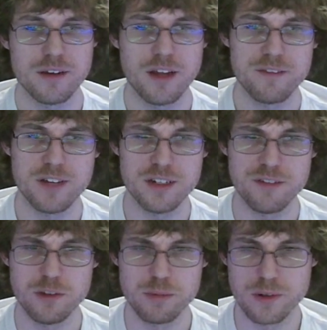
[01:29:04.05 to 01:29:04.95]
I've got a
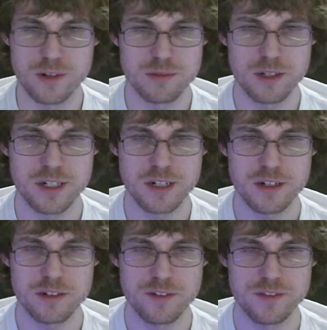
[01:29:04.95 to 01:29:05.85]
few programs on here, I
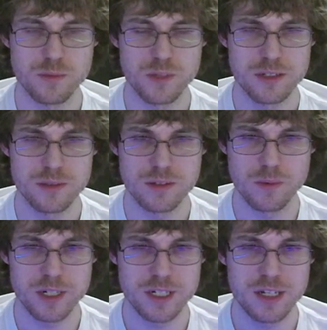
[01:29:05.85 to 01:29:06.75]
don't know if it's Windows or
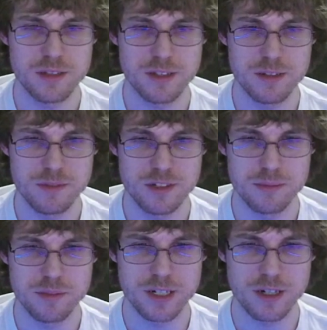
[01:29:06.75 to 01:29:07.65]
whatnot, that
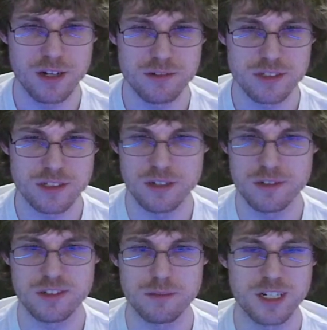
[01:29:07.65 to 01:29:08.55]
dump like hundreds and
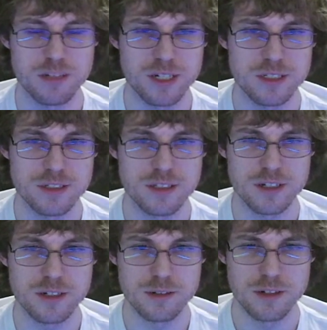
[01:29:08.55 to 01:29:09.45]
hundreds of megabytes in
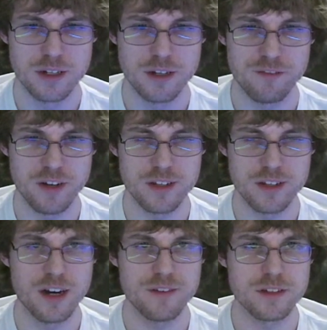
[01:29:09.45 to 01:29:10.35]
there fairly
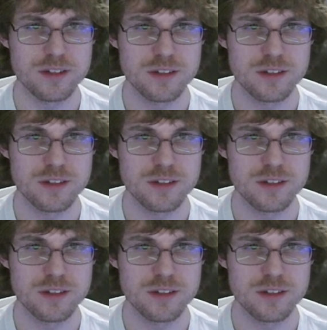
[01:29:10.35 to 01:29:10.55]
often.